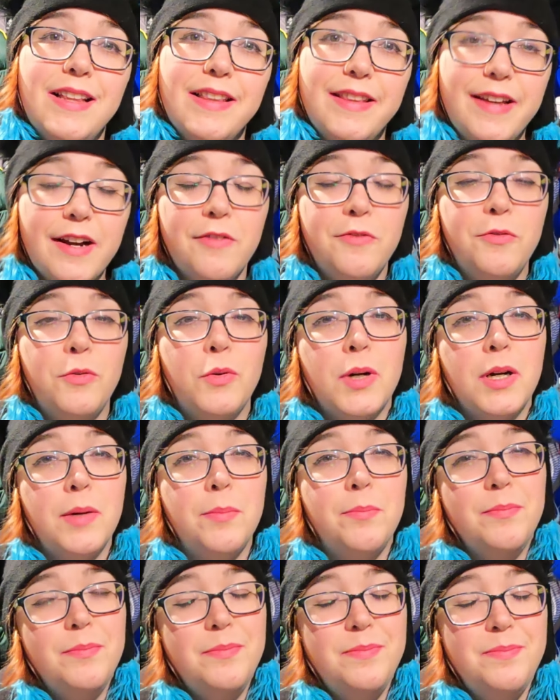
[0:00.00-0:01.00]

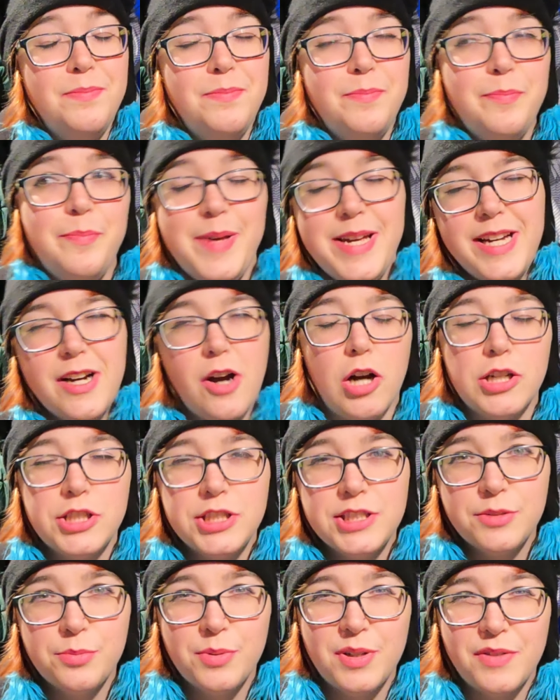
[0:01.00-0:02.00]
Therefore, be
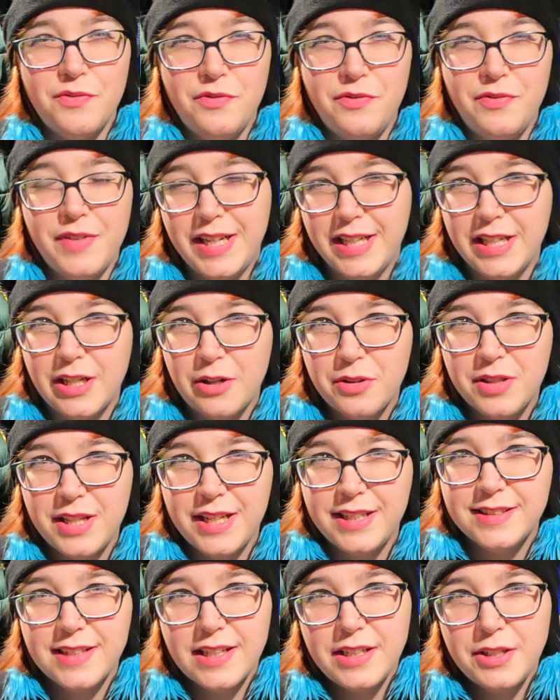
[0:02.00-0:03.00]
cautious with video
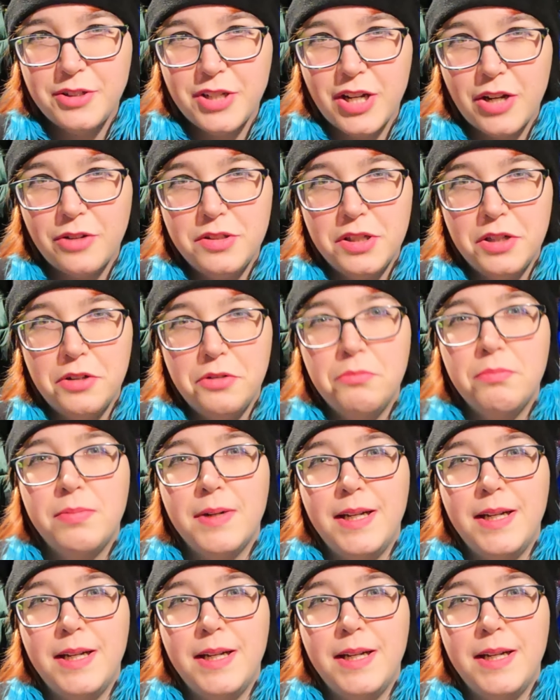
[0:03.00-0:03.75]
things that you download,